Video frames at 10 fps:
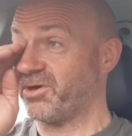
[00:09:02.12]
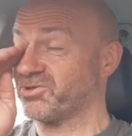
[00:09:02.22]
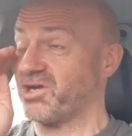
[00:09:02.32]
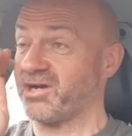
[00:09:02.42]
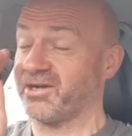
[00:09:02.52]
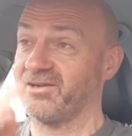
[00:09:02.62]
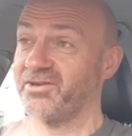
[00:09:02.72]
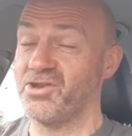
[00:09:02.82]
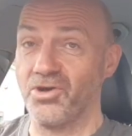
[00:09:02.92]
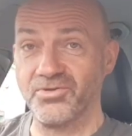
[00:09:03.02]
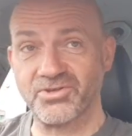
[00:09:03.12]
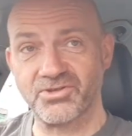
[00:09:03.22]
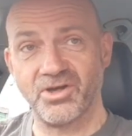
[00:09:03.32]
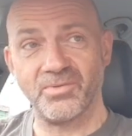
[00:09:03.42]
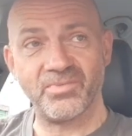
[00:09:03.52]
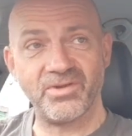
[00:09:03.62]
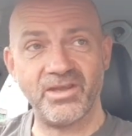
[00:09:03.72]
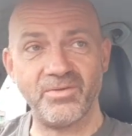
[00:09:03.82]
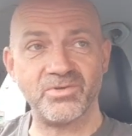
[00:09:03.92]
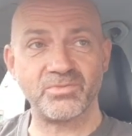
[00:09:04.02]
when I was younger, non-stop.
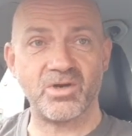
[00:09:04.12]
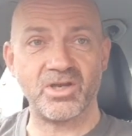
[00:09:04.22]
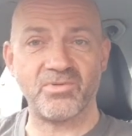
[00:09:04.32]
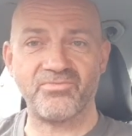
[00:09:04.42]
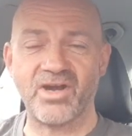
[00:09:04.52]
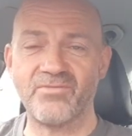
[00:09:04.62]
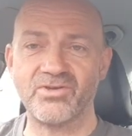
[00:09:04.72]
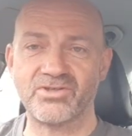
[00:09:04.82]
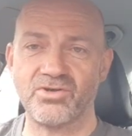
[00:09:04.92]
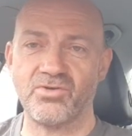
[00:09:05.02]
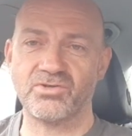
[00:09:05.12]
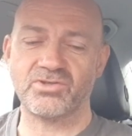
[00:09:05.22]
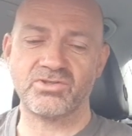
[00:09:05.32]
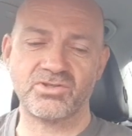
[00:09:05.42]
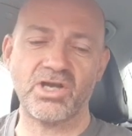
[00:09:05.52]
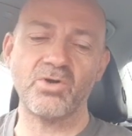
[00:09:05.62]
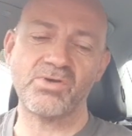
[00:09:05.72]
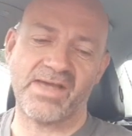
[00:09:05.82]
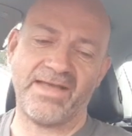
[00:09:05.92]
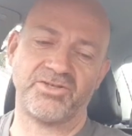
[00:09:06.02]
It was one of my favourite songs,
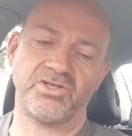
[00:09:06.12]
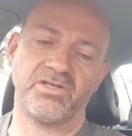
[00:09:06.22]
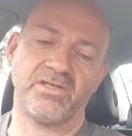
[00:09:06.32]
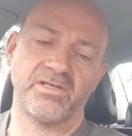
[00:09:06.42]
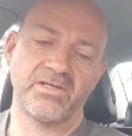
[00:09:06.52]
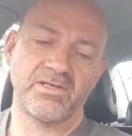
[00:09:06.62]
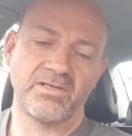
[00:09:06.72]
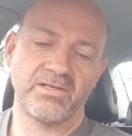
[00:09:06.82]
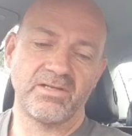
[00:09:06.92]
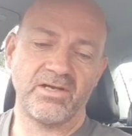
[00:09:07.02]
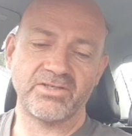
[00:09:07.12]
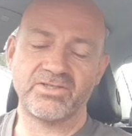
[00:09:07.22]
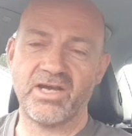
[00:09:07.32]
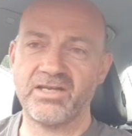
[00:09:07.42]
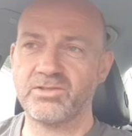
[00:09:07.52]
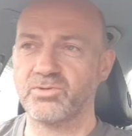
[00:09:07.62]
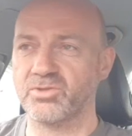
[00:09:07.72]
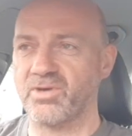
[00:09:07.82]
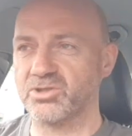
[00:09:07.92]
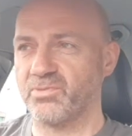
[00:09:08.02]
so catchy. Like I say,
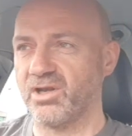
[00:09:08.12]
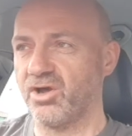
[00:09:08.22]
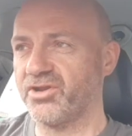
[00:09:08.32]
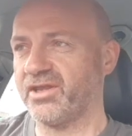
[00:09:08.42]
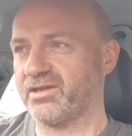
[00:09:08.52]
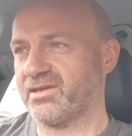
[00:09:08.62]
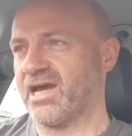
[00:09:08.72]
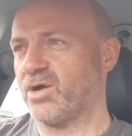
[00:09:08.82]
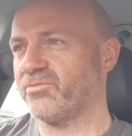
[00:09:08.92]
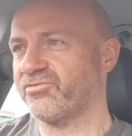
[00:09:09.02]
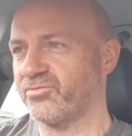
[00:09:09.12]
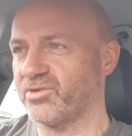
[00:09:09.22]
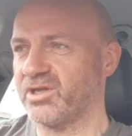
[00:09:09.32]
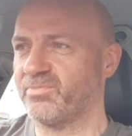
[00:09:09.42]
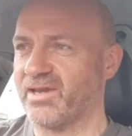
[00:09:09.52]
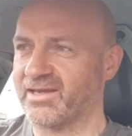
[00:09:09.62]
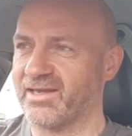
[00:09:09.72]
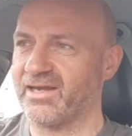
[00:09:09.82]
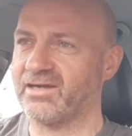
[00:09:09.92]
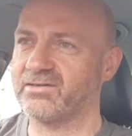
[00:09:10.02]
this was the most melodic album for me,
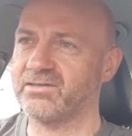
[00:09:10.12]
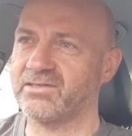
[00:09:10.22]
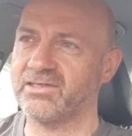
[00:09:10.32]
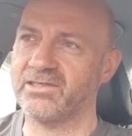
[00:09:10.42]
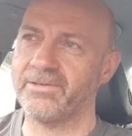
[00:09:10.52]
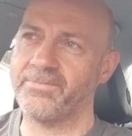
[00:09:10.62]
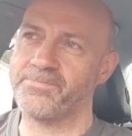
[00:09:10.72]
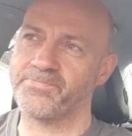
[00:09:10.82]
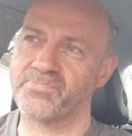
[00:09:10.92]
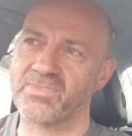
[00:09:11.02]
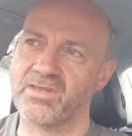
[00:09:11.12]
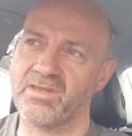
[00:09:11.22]
Blackout. And